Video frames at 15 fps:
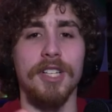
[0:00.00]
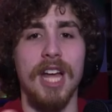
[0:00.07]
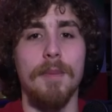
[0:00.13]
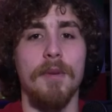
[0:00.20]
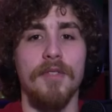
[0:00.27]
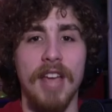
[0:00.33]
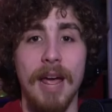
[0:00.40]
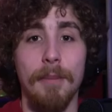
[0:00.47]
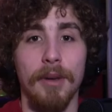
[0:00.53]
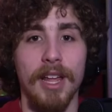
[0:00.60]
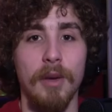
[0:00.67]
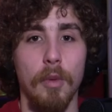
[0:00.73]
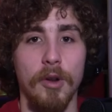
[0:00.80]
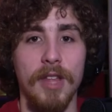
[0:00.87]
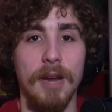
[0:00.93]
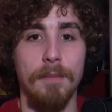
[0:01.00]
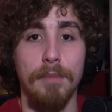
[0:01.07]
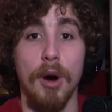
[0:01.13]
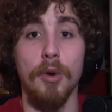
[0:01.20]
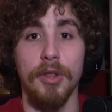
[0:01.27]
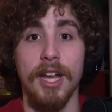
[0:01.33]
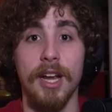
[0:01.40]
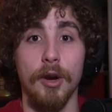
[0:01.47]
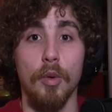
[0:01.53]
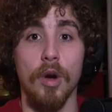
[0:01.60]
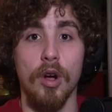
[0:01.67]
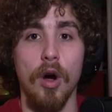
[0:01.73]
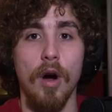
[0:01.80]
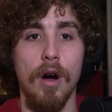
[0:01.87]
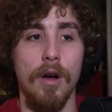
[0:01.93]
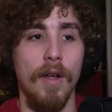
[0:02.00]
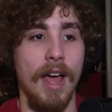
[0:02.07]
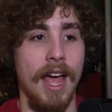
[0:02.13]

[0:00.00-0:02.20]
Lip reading: type of gambling where they'd both get into a call